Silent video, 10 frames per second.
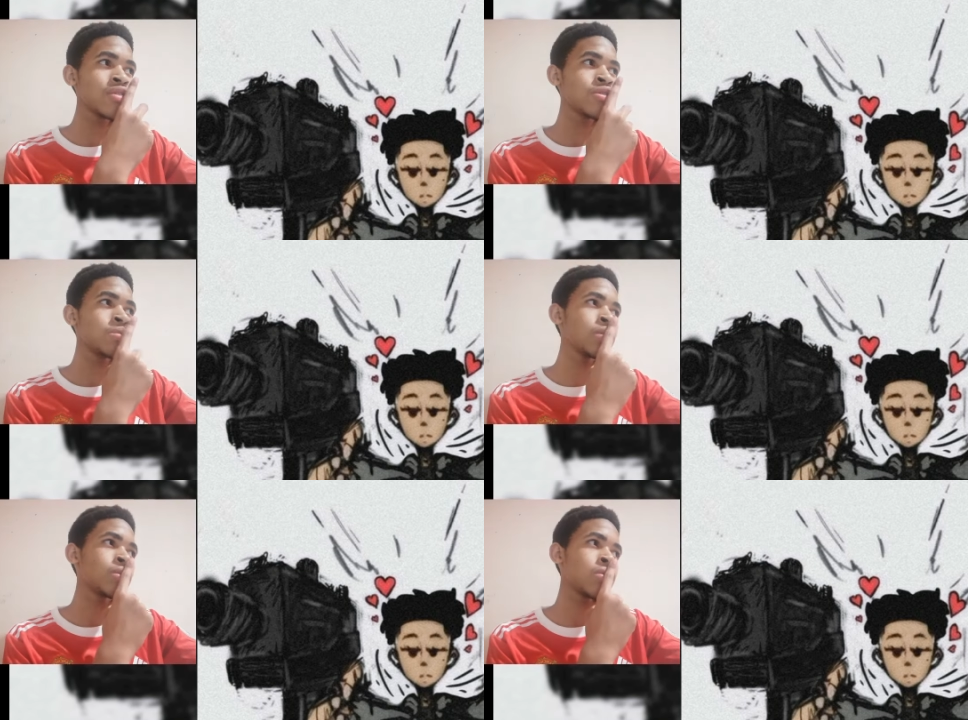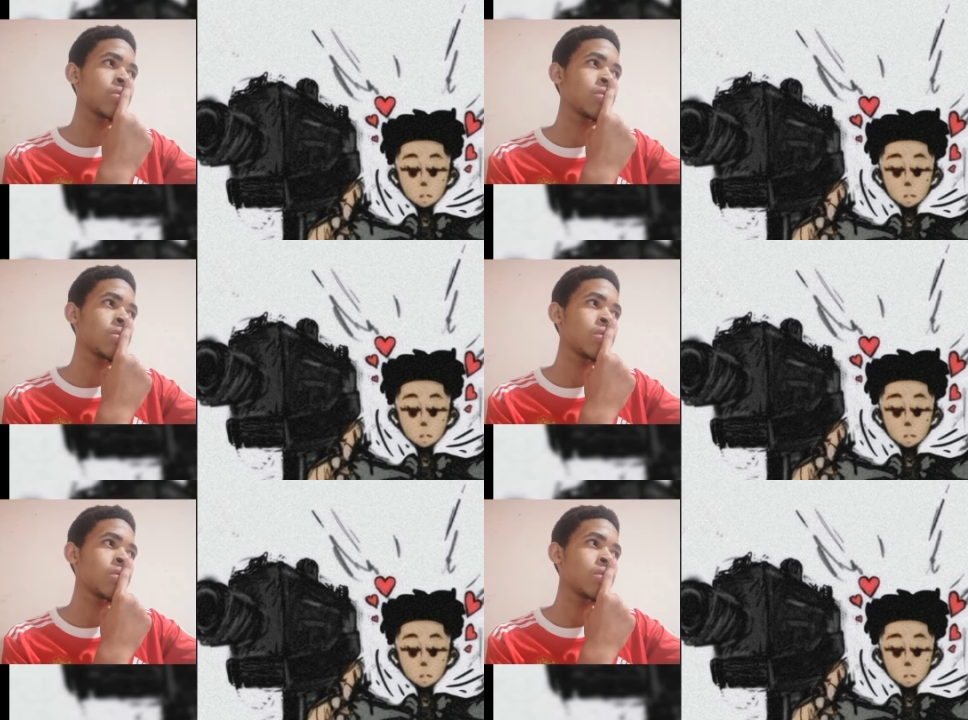Speaker 1: familiar though.
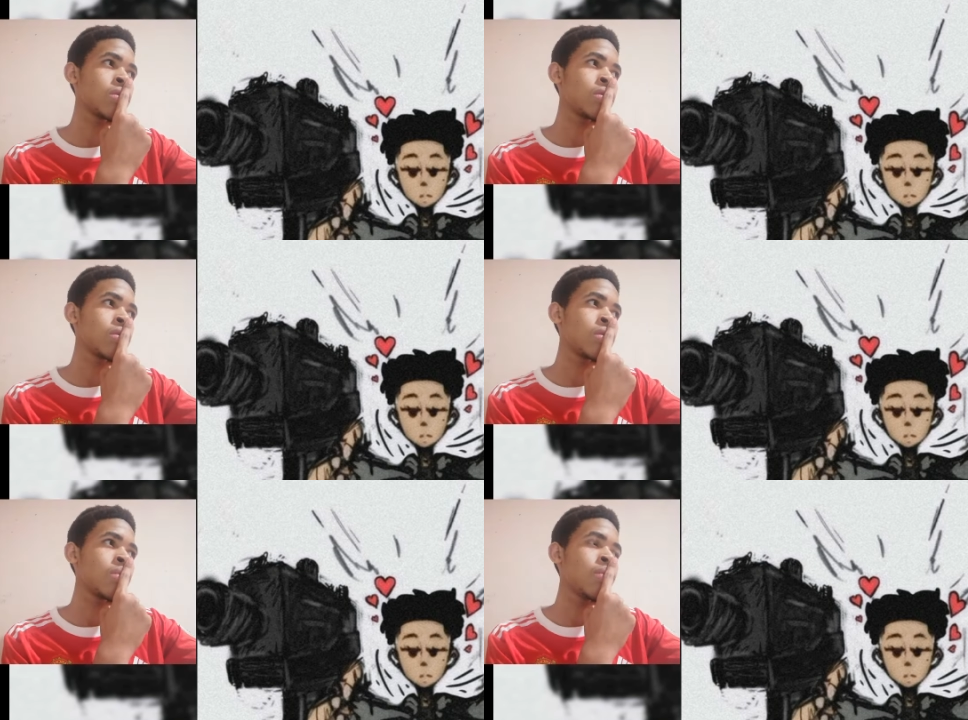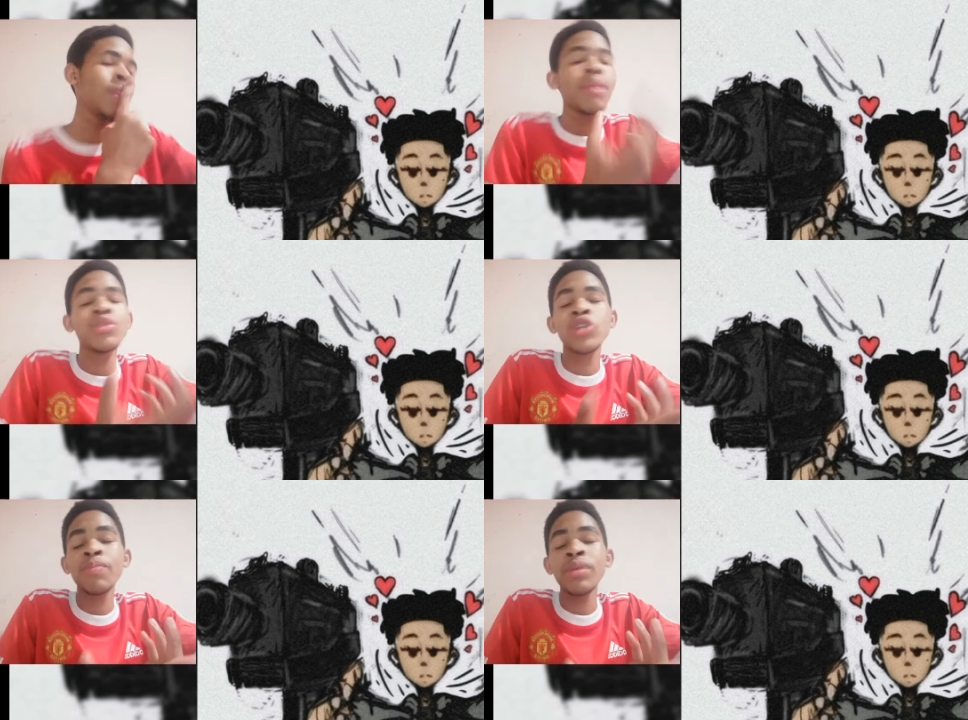Maybe I'm
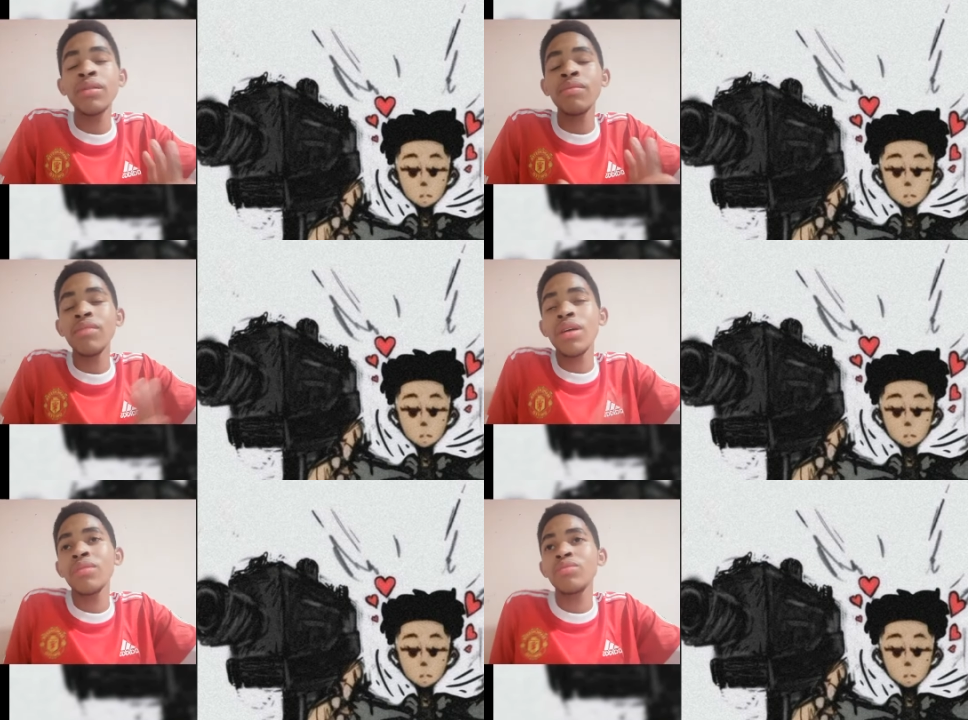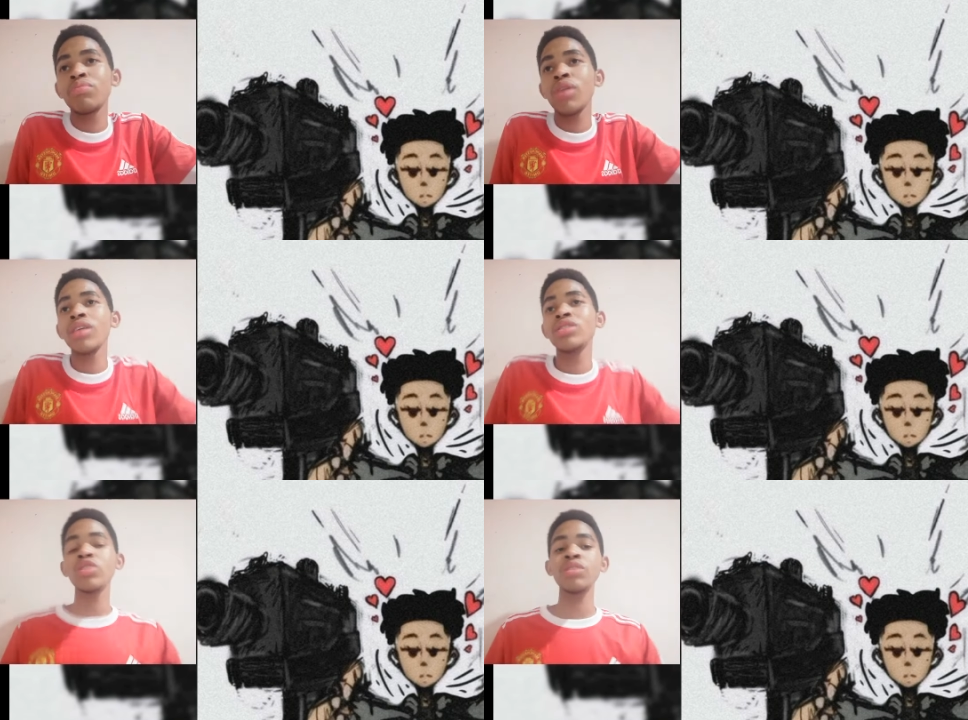tripping. Maybe I'm
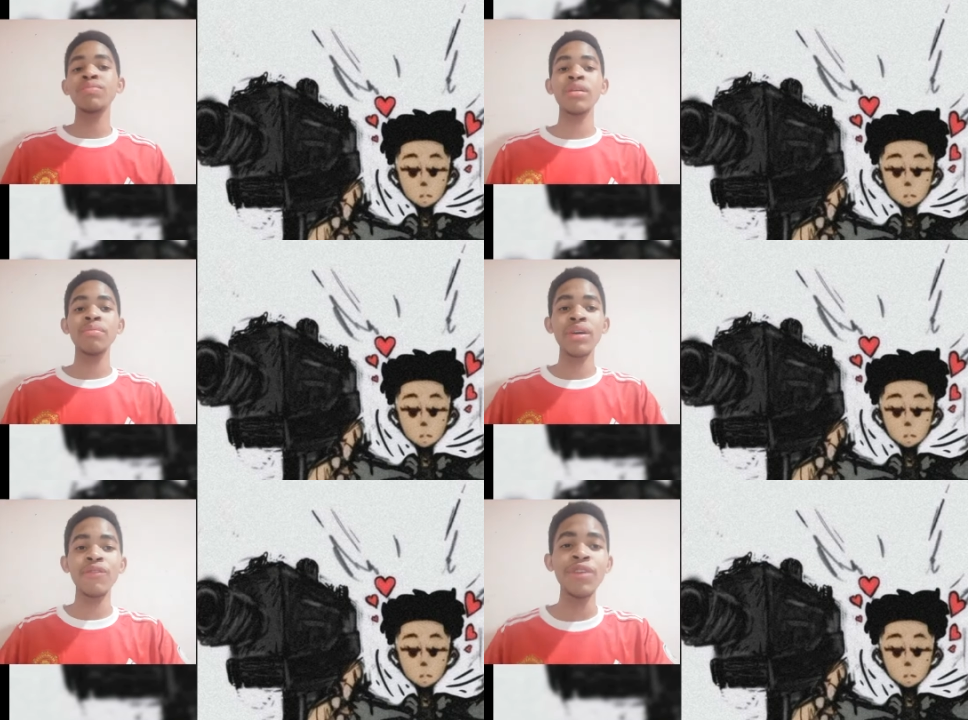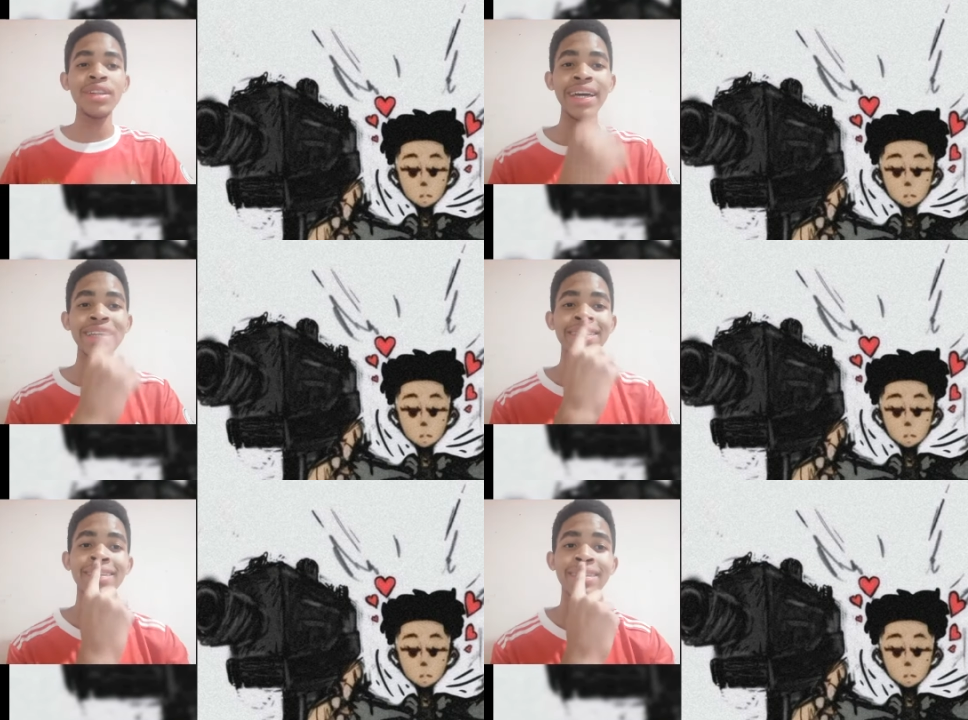probably tripping, but I feel like
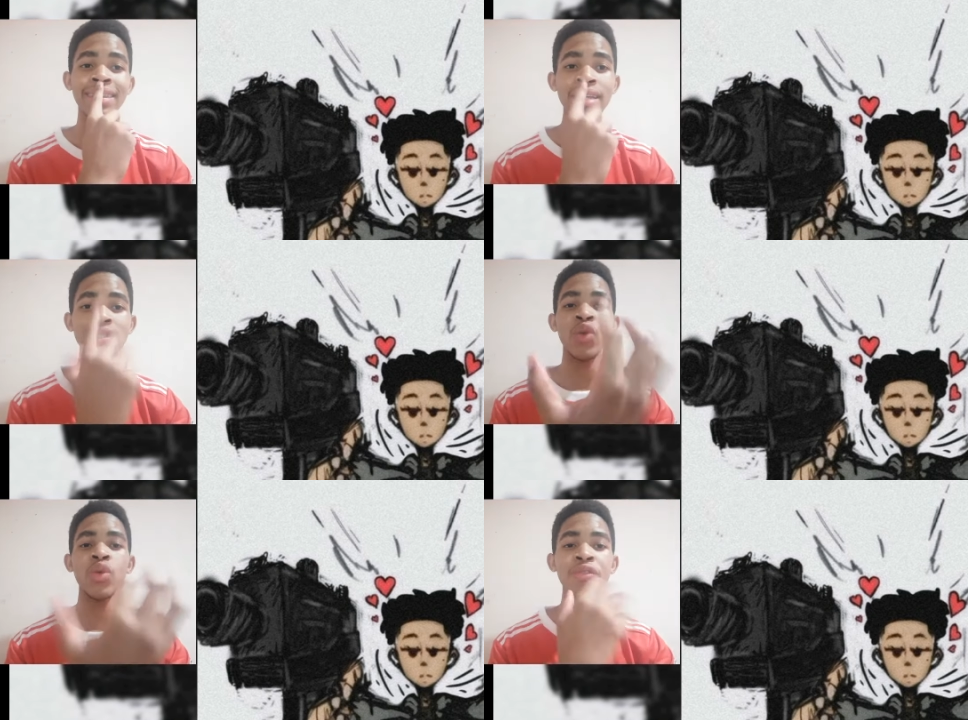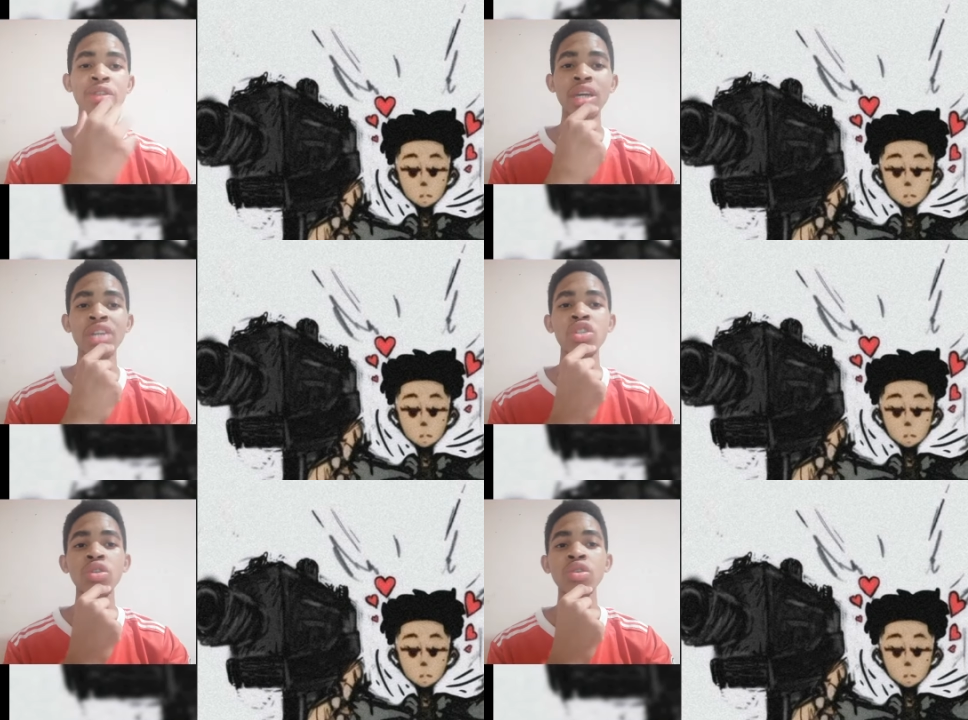that's a reference I
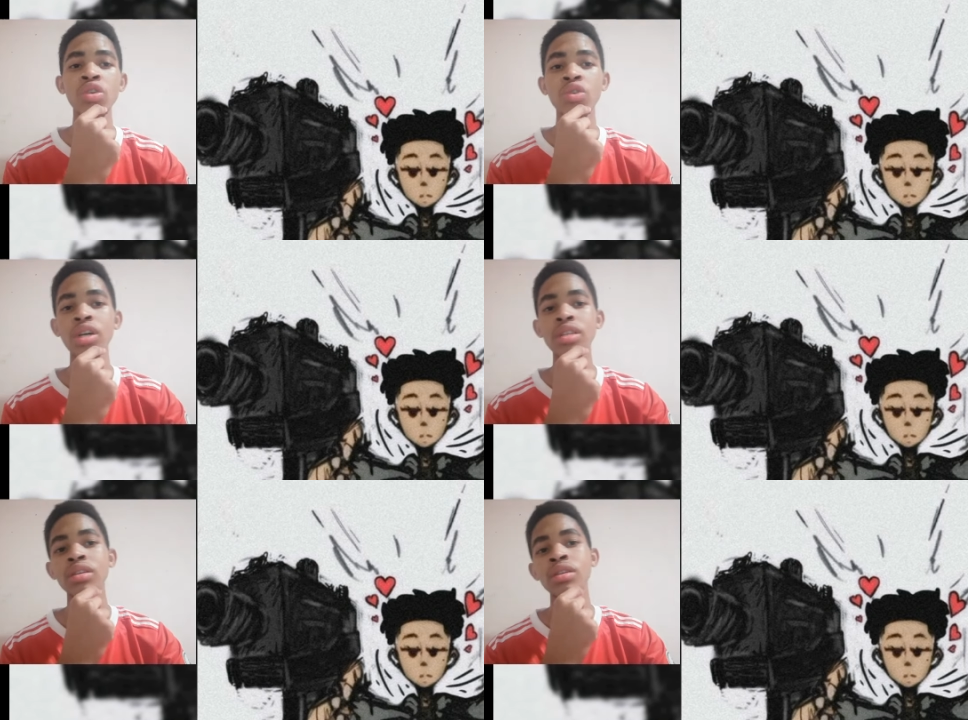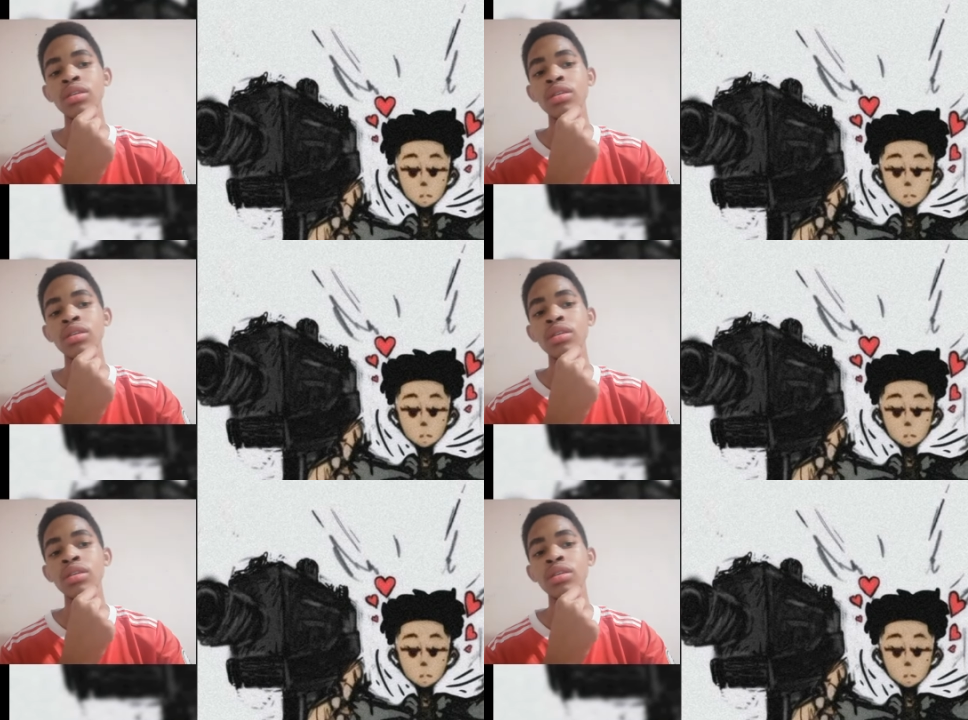should know right there.